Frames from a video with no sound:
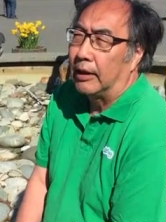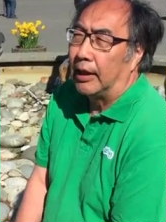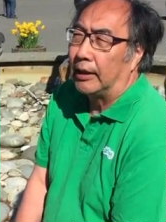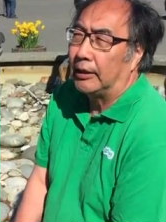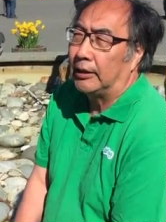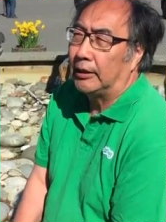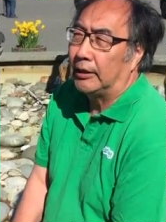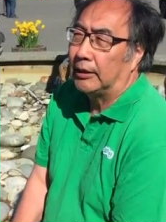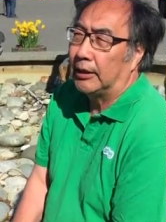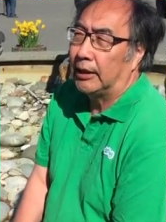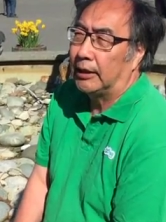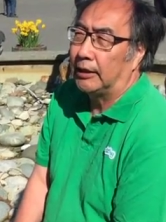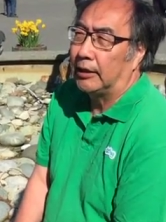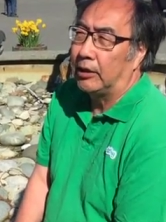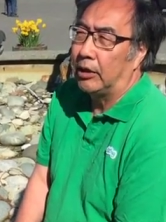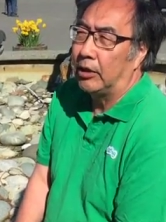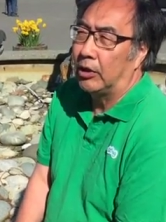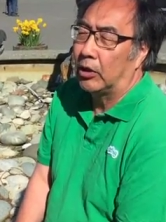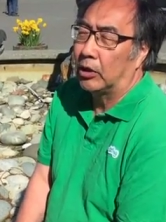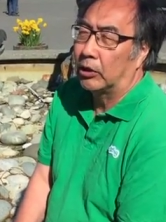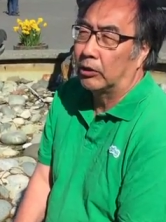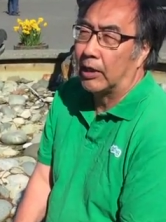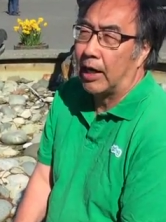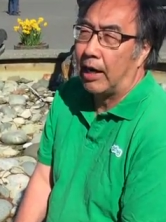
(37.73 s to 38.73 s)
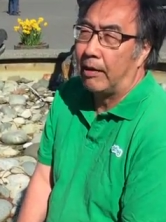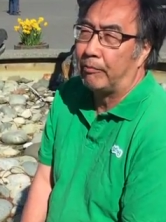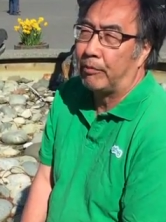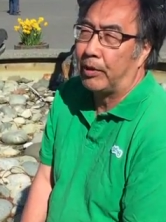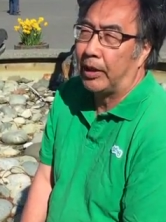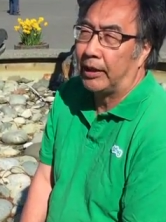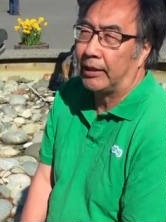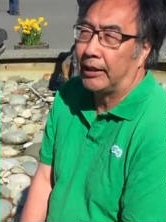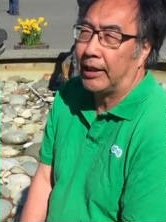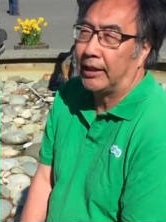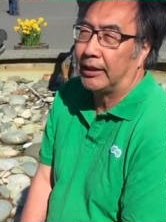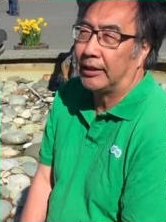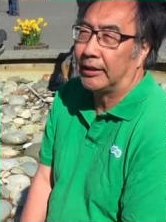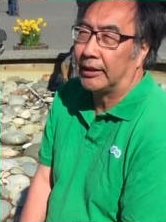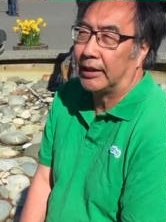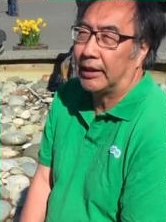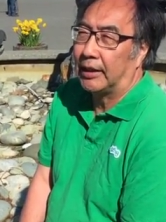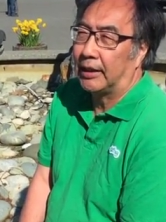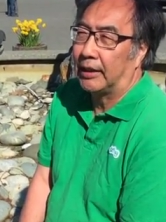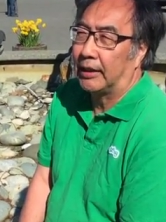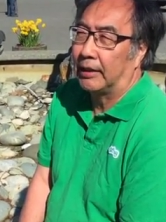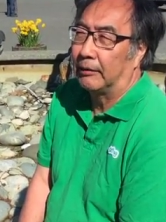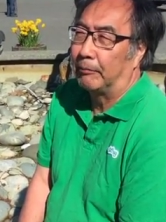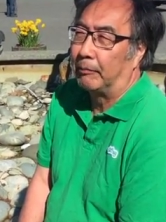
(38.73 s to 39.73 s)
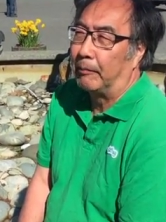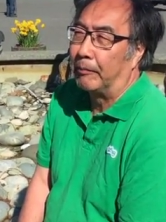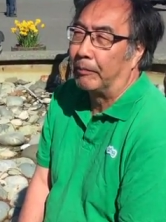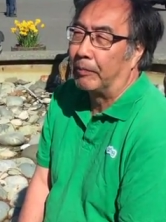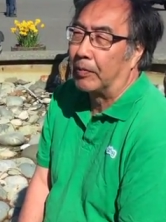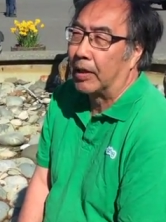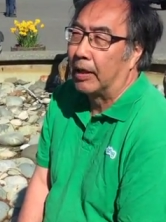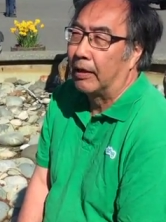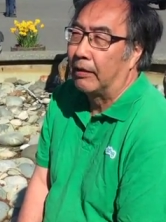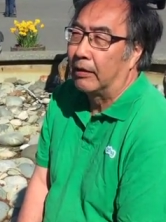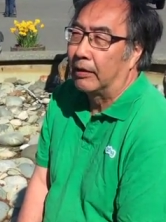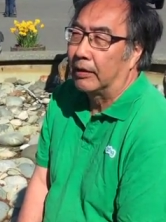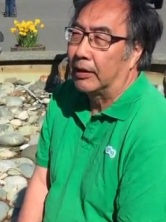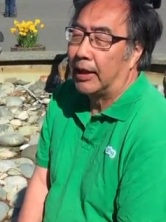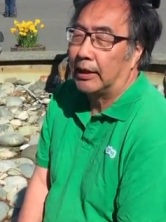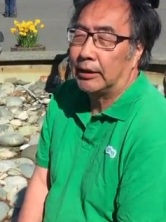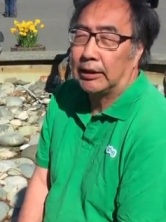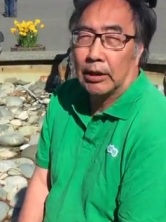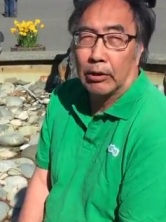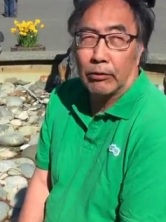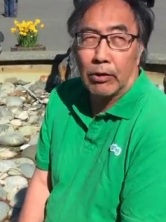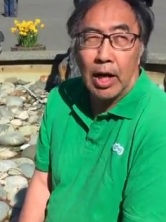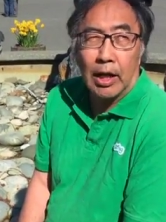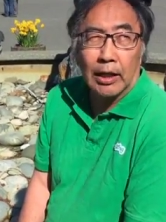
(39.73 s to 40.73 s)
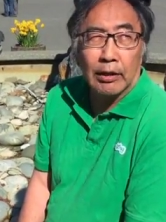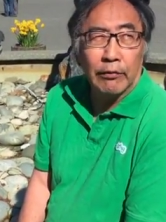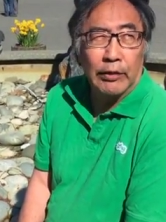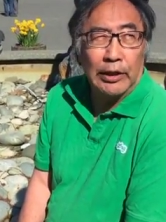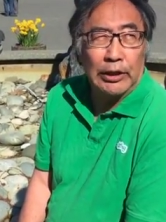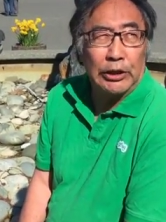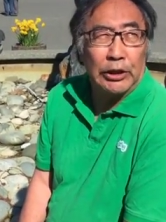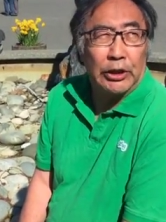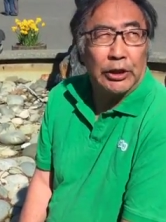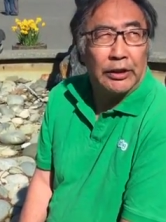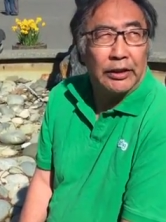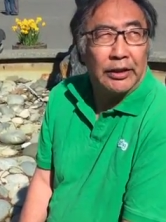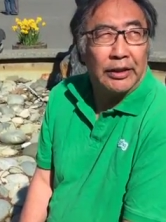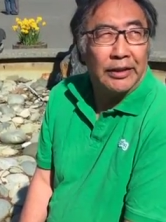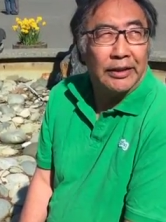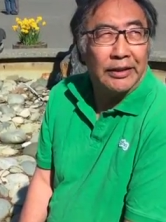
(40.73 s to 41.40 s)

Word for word: And she said, no, Grandpa, that's a, that's a rockfish.